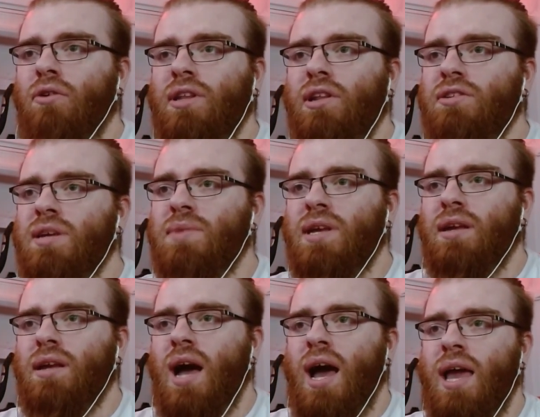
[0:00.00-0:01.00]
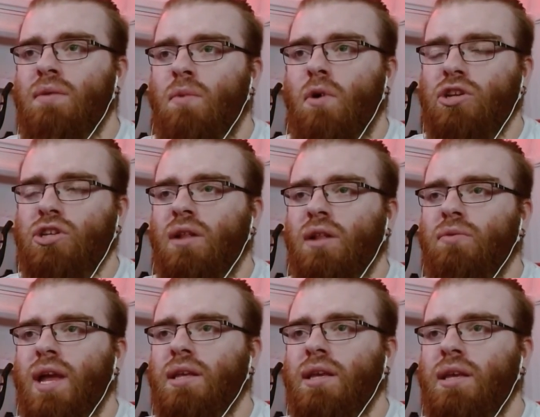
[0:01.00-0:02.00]
gonna tell you something. I watched
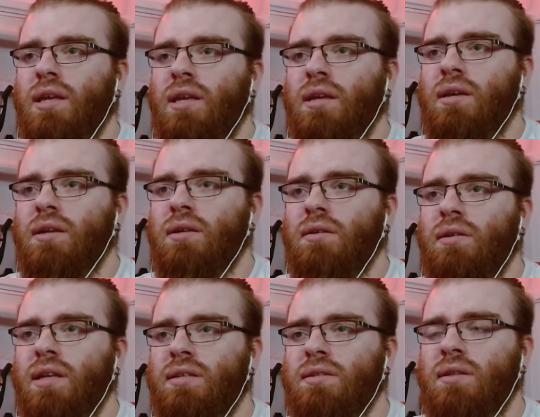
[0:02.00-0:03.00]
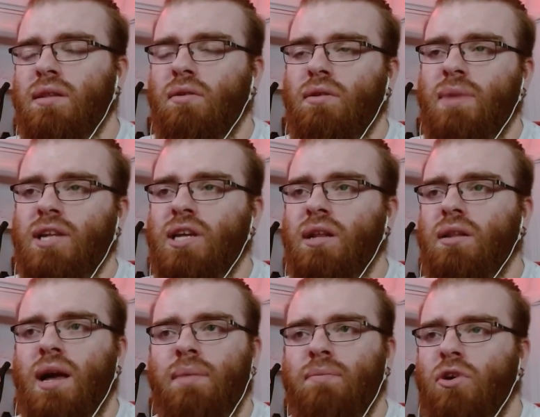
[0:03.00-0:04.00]
already this on my
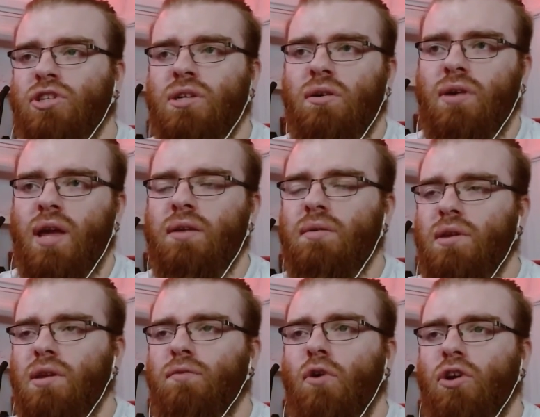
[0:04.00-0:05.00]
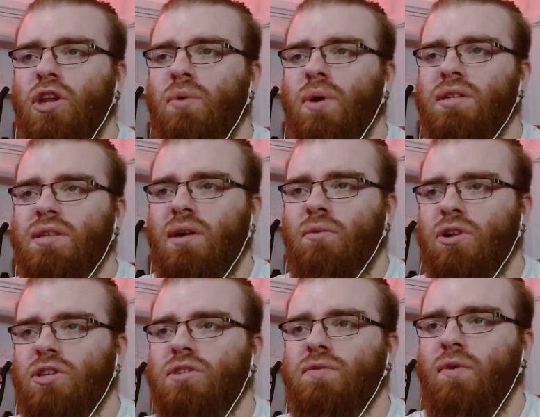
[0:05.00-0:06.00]
channel. I'm watching, okay, 4 new ones. I
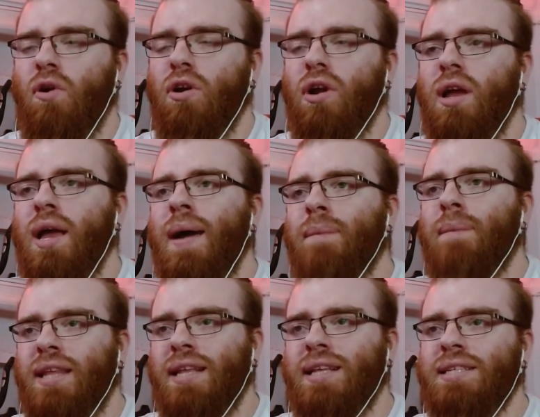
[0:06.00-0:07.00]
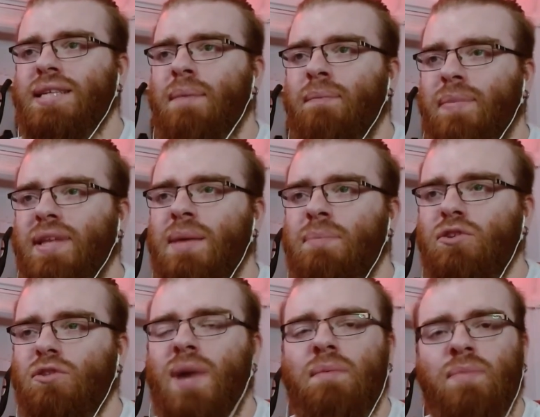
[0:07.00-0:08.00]
watched 4, but I think this
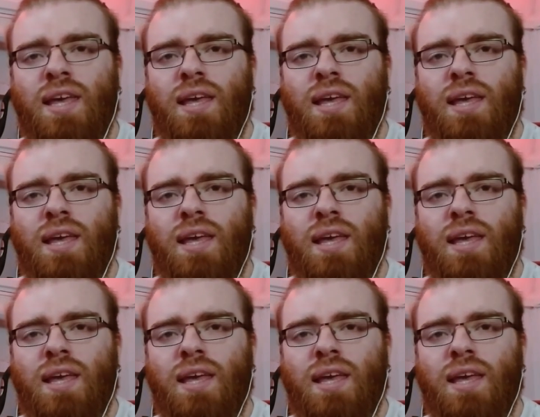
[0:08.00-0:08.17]
episode